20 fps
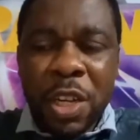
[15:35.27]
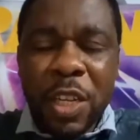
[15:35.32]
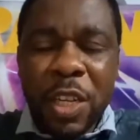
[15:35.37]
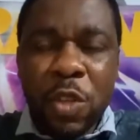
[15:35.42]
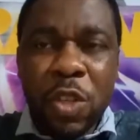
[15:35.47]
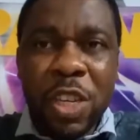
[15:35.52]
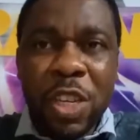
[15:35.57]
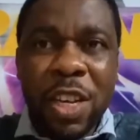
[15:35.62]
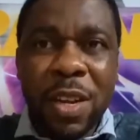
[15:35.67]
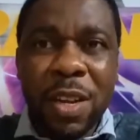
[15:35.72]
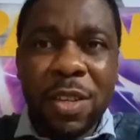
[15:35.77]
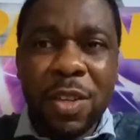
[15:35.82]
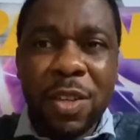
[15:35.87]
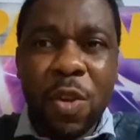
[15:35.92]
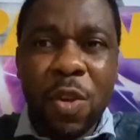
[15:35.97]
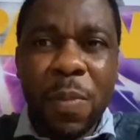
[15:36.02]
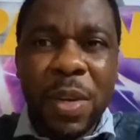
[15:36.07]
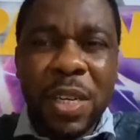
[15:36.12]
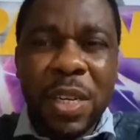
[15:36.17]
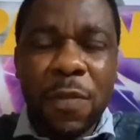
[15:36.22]
it, it is
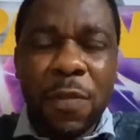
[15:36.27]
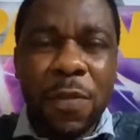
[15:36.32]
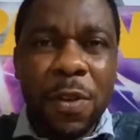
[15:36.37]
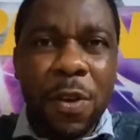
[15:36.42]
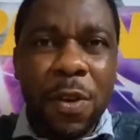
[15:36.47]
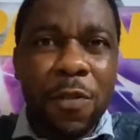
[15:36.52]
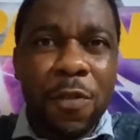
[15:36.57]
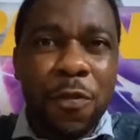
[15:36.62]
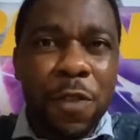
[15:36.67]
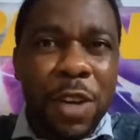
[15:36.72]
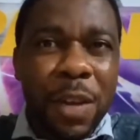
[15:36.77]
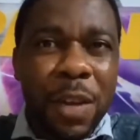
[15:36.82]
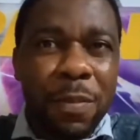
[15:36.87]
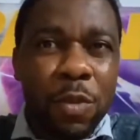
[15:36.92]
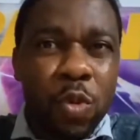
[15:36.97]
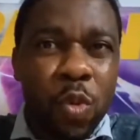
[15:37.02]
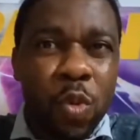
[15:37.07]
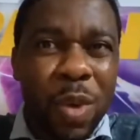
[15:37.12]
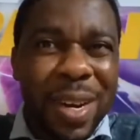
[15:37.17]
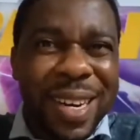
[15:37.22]
going to be difficult for
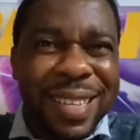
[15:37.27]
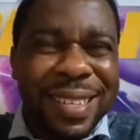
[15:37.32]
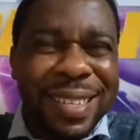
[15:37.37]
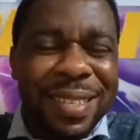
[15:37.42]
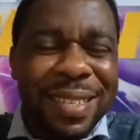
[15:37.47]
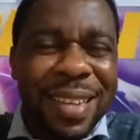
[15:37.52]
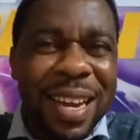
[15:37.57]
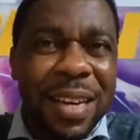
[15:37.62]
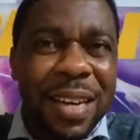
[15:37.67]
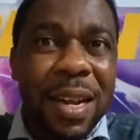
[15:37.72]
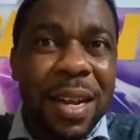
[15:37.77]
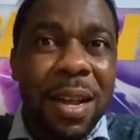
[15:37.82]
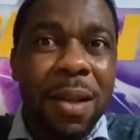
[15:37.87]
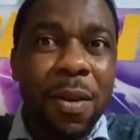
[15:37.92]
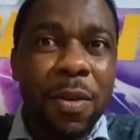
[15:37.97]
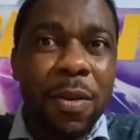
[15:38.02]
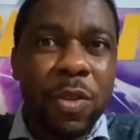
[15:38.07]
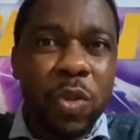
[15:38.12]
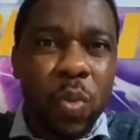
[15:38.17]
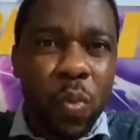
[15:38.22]
them to understand
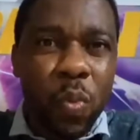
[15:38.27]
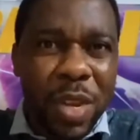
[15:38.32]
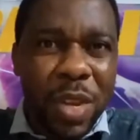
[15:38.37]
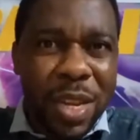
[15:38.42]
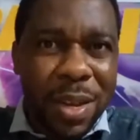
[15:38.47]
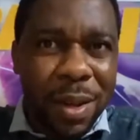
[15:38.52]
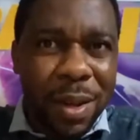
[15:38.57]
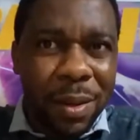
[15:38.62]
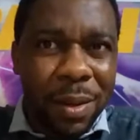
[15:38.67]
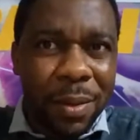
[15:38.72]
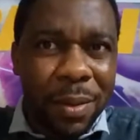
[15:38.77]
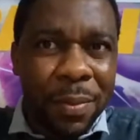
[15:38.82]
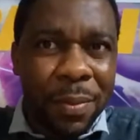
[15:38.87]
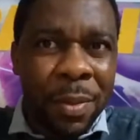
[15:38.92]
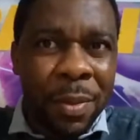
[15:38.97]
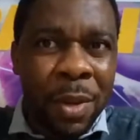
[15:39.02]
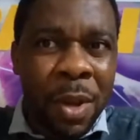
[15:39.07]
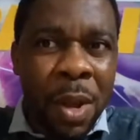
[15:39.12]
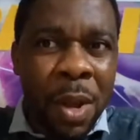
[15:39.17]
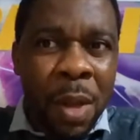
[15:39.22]
God's will.
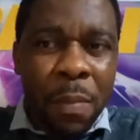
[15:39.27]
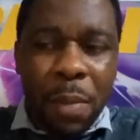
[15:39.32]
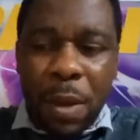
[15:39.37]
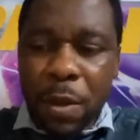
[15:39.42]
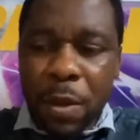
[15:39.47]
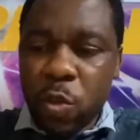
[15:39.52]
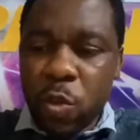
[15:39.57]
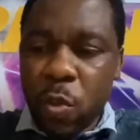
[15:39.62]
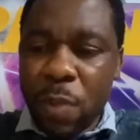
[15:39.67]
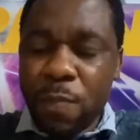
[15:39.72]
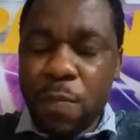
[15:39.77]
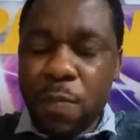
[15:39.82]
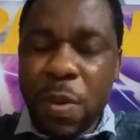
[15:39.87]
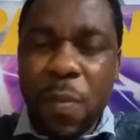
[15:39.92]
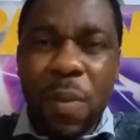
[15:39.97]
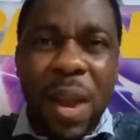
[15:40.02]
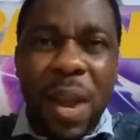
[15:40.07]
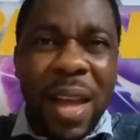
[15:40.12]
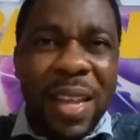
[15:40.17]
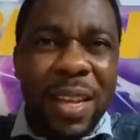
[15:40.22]
Because when
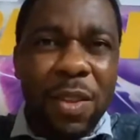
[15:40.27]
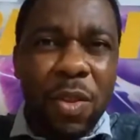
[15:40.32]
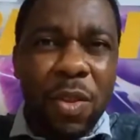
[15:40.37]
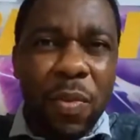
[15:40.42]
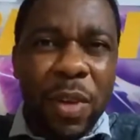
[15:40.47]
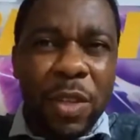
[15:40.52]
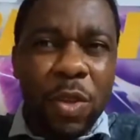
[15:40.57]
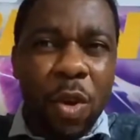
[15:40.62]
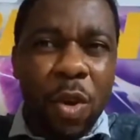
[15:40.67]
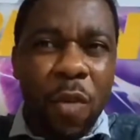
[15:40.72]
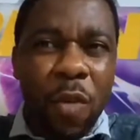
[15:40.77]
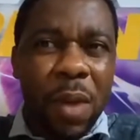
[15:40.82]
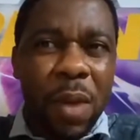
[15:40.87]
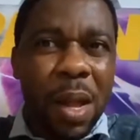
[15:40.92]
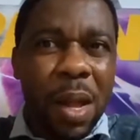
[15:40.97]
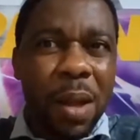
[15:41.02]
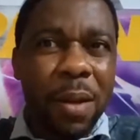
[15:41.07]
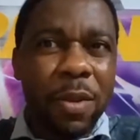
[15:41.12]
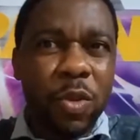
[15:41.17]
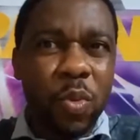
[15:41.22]
people are ignorant of
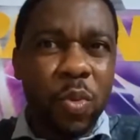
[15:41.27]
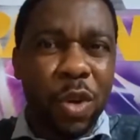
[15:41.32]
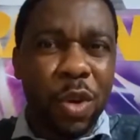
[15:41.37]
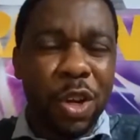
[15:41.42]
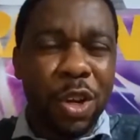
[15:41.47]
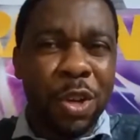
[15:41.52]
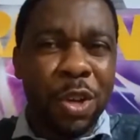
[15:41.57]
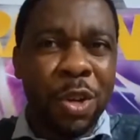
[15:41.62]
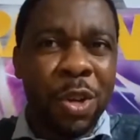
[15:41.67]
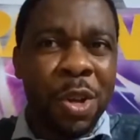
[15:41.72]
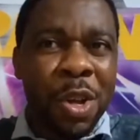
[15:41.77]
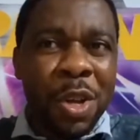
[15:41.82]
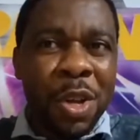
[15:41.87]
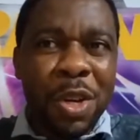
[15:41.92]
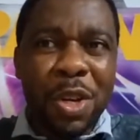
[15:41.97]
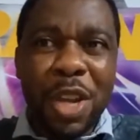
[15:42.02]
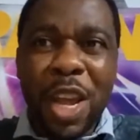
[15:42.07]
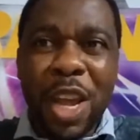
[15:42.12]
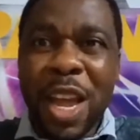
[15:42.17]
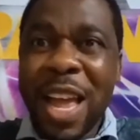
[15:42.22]
God's word,
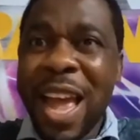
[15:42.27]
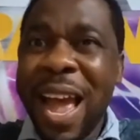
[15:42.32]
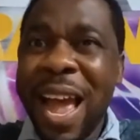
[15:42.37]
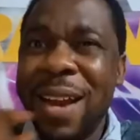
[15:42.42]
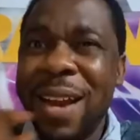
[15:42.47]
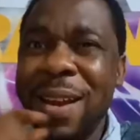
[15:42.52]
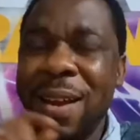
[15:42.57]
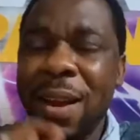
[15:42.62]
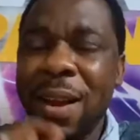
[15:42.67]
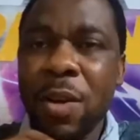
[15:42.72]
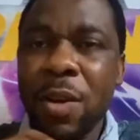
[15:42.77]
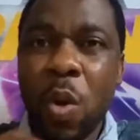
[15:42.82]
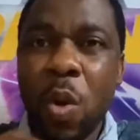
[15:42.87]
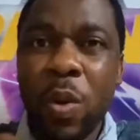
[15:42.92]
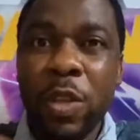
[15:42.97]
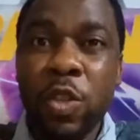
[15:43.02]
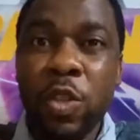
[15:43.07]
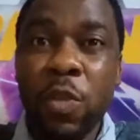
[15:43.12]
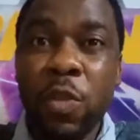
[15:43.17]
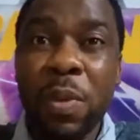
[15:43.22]
they are not
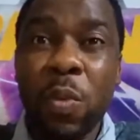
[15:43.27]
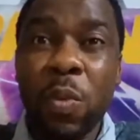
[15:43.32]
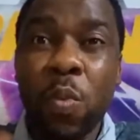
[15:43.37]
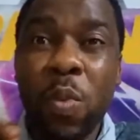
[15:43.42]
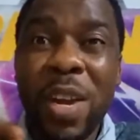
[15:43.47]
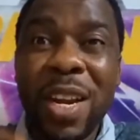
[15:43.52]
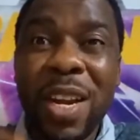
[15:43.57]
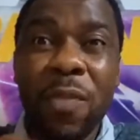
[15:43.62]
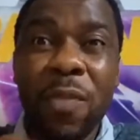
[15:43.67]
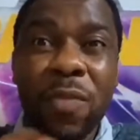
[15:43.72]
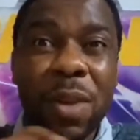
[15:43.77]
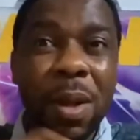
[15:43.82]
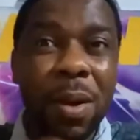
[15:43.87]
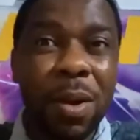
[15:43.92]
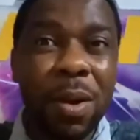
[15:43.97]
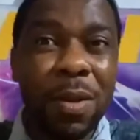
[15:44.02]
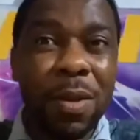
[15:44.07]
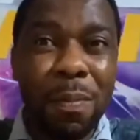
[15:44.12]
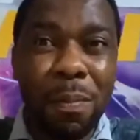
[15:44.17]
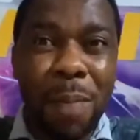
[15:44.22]
going to be will of
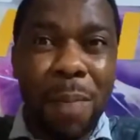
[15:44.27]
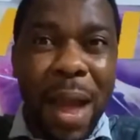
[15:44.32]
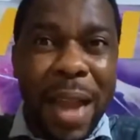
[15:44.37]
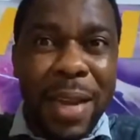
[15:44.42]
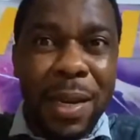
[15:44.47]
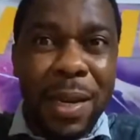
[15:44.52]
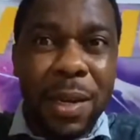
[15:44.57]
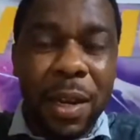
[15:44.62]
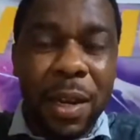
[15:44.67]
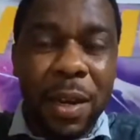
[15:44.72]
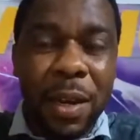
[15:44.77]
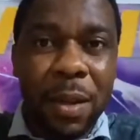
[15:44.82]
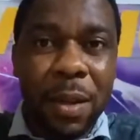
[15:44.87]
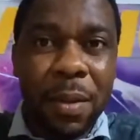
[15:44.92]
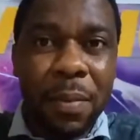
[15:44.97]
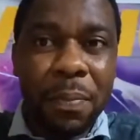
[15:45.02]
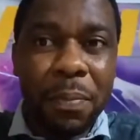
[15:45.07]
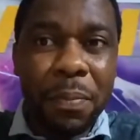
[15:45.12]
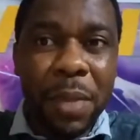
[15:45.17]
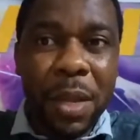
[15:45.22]
God minded,
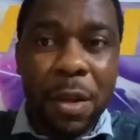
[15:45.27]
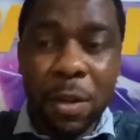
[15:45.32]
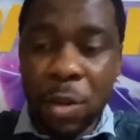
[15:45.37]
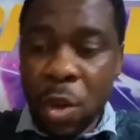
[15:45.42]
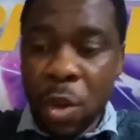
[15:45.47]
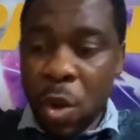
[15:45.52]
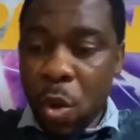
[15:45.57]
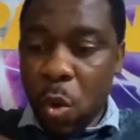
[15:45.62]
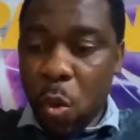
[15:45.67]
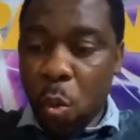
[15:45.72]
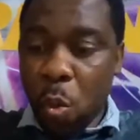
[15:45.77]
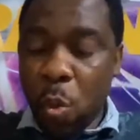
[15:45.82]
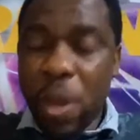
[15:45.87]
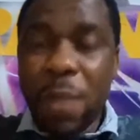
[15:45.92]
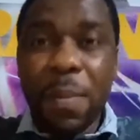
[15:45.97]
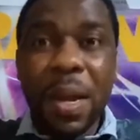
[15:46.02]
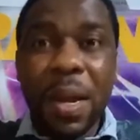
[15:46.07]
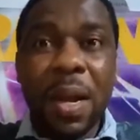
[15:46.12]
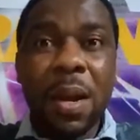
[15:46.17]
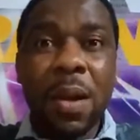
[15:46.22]
because
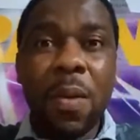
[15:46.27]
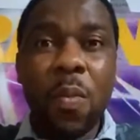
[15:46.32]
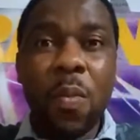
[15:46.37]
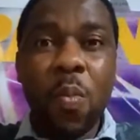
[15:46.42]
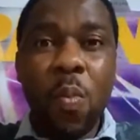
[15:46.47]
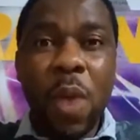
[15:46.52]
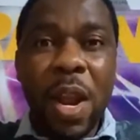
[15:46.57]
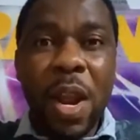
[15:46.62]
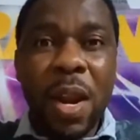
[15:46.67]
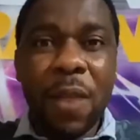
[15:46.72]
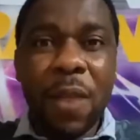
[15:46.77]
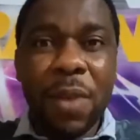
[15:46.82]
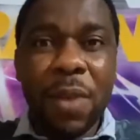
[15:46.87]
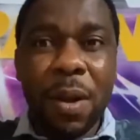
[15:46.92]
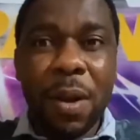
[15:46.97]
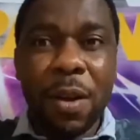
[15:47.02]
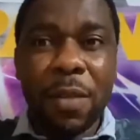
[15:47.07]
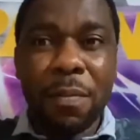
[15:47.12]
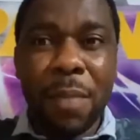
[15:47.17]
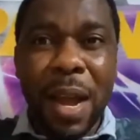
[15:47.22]
we become will of
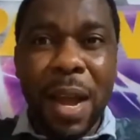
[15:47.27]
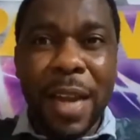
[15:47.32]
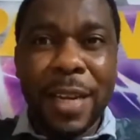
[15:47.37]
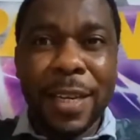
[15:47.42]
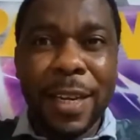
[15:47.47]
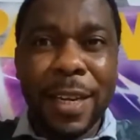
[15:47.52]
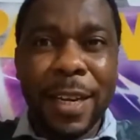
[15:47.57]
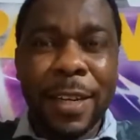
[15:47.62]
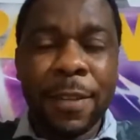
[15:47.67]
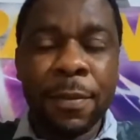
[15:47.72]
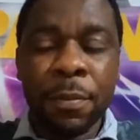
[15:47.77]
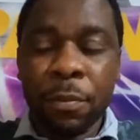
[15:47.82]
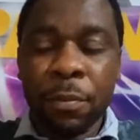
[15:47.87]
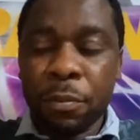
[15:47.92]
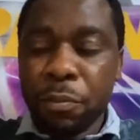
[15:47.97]
God minded